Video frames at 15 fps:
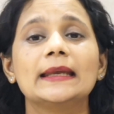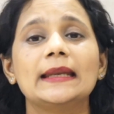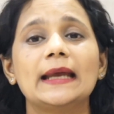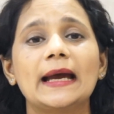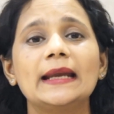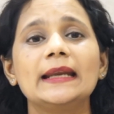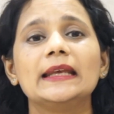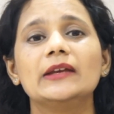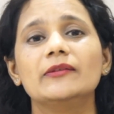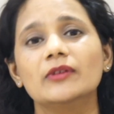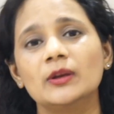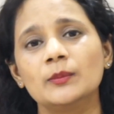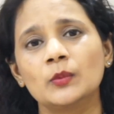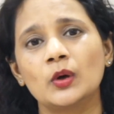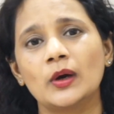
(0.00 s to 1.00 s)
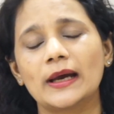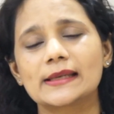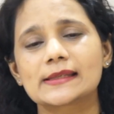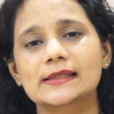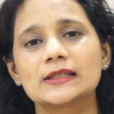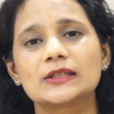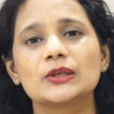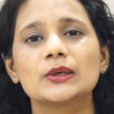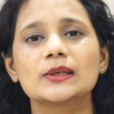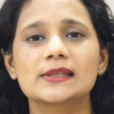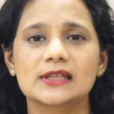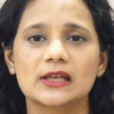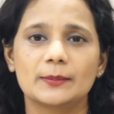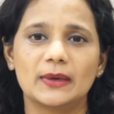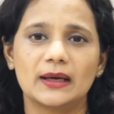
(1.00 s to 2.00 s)
can add even more acid to your
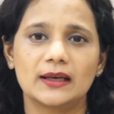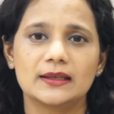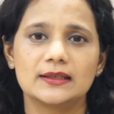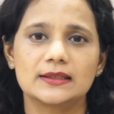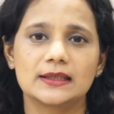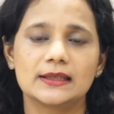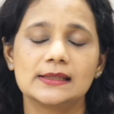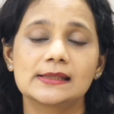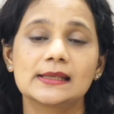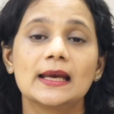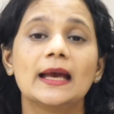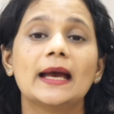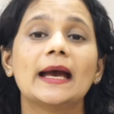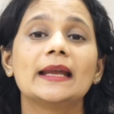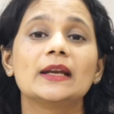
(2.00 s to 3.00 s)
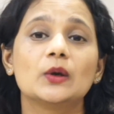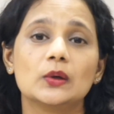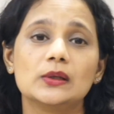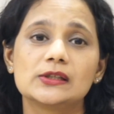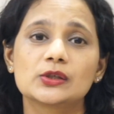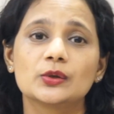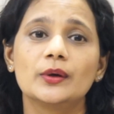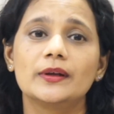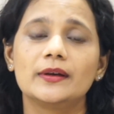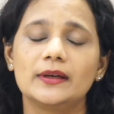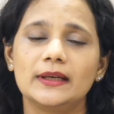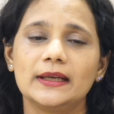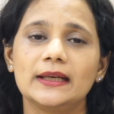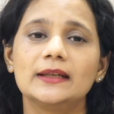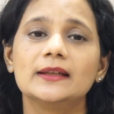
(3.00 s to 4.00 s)
stomach contents and also
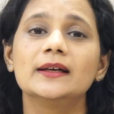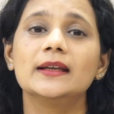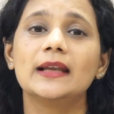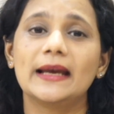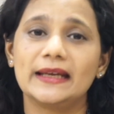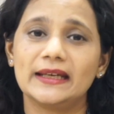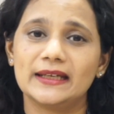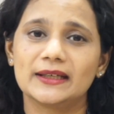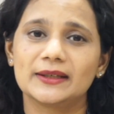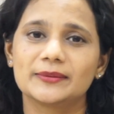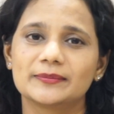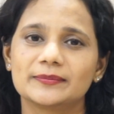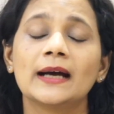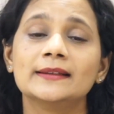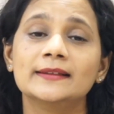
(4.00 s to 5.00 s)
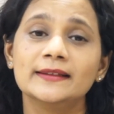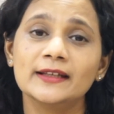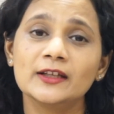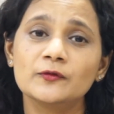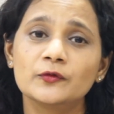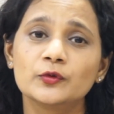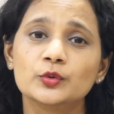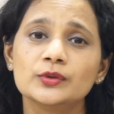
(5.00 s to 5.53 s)
irritate the lining. Other than